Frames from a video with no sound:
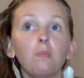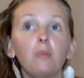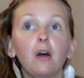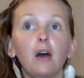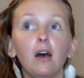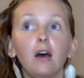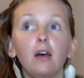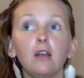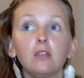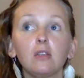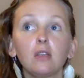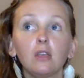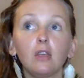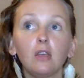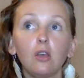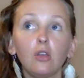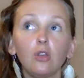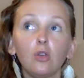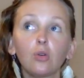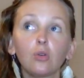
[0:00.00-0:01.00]
but
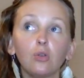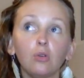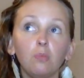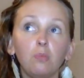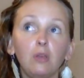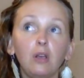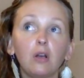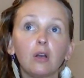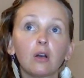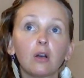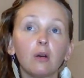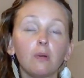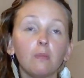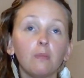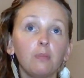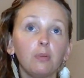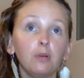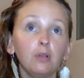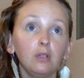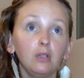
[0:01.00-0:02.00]
here you could be
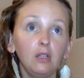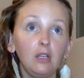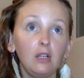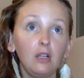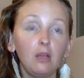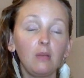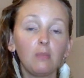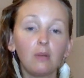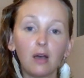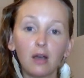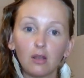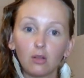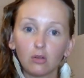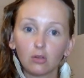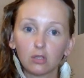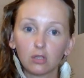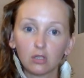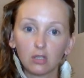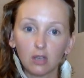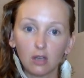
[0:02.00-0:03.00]
completely by
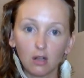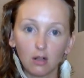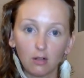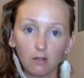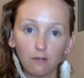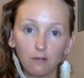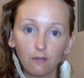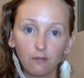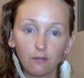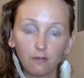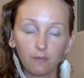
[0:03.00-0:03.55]
yourself,